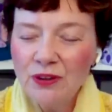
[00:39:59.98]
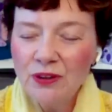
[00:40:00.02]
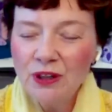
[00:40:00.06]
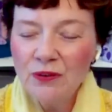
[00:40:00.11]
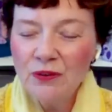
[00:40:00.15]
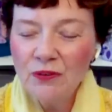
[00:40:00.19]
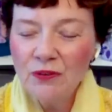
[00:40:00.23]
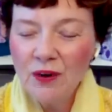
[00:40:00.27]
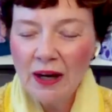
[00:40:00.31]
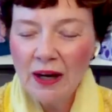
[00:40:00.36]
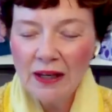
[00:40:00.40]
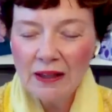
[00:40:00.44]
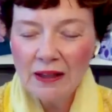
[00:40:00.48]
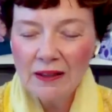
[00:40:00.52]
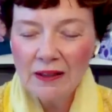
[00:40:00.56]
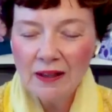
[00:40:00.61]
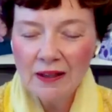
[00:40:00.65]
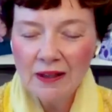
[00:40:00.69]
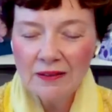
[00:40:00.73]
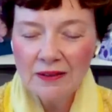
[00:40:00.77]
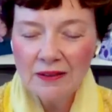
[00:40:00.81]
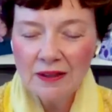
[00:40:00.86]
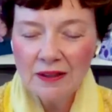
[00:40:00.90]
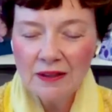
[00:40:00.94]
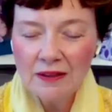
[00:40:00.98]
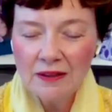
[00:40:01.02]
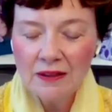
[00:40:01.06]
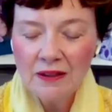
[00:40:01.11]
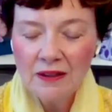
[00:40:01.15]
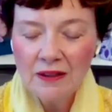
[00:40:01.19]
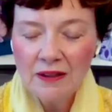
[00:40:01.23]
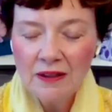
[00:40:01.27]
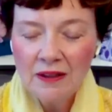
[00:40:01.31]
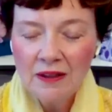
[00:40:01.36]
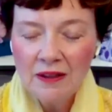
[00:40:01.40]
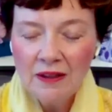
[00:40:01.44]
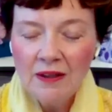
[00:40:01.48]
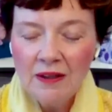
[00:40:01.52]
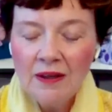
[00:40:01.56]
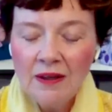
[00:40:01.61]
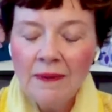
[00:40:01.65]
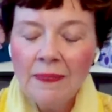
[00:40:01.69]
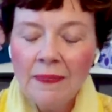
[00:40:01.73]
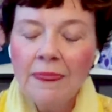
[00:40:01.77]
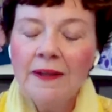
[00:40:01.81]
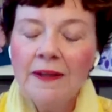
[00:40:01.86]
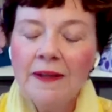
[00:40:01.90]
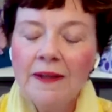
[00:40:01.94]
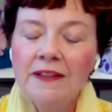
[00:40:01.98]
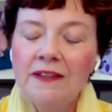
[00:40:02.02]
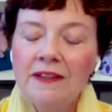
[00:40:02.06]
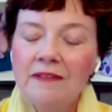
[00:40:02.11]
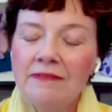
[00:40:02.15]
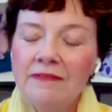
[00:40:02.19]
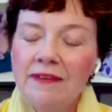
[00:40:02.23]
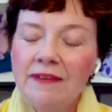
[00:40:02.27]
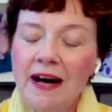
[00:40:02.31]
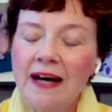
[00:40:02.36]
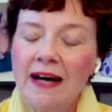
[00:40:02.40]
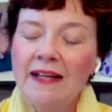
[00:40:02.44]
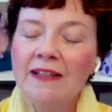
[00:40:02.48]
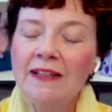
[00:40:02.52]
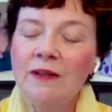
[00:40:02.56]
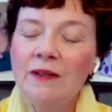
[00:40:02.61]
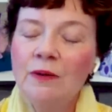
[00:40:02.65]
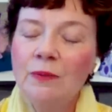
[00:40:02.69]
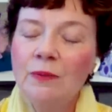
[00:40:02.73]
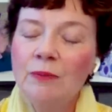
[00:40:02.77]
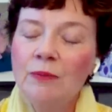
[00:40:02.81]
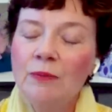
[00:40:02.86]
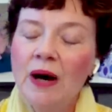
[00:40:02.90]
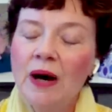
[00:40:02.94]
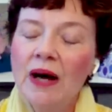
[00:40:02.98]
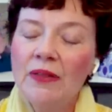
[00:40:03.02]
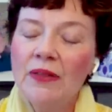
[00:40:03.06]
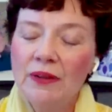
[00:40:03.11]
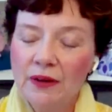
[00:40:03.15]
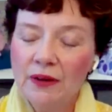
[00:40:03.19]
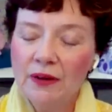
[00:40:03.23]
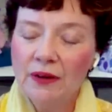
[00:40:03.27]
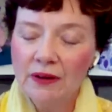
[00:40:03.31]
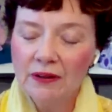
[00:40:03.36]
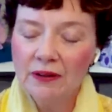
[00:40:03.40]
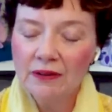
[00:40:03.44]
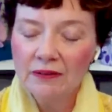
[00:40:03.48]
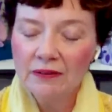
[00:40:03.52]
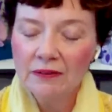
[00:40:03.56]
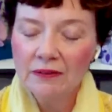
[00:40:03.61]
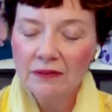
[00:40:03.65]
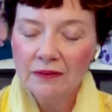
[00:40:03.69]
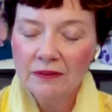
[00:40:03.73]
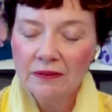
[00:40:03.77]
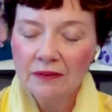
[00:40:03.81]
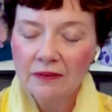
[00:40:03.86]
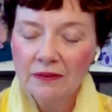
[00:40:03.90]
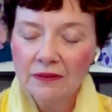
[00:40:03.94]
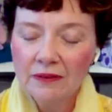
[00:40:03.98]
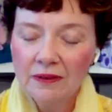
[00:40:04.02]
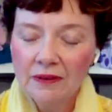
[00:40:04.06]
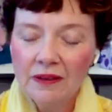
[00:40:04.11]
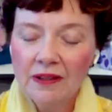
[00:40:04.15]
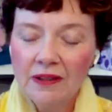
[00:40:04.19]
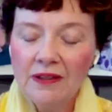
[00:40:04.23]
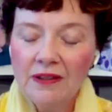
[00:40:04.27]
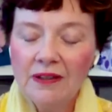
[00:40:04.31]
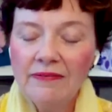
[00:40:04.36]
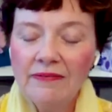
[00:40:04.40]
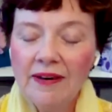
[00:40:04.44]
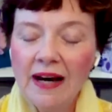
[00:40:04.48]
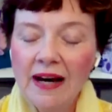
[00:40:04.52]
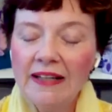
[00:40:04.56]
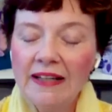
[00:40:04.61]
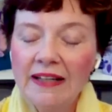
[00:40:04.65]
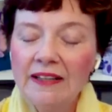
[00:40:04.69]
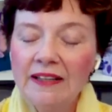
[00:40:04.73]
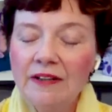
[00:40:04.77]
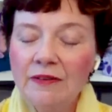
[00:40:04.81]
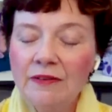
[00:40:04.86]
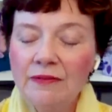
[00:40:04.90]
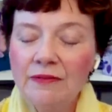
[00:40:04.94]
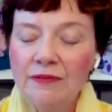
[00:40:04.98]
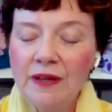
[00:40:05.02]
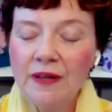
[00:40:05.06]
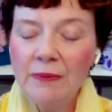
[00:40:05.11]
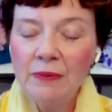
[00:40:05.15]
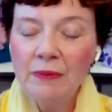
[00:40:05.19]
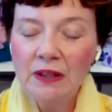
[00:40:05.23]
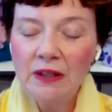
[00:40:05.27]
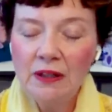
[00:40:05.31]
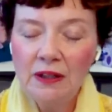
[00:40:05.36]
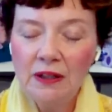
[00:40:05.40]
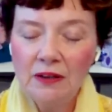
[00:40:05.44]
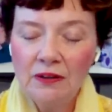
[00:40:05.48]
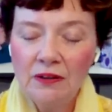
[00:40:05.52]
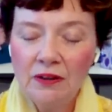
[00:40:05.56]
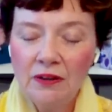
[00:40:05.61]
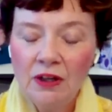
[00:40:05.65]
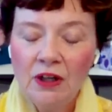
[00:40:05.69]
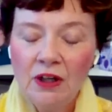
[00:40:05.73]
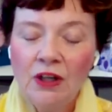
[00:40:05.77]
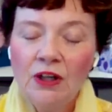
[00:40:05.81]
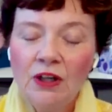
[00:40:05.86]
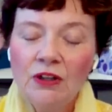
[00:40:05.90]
you didn't recognize it. The Divine Mother, the Divine Feminine,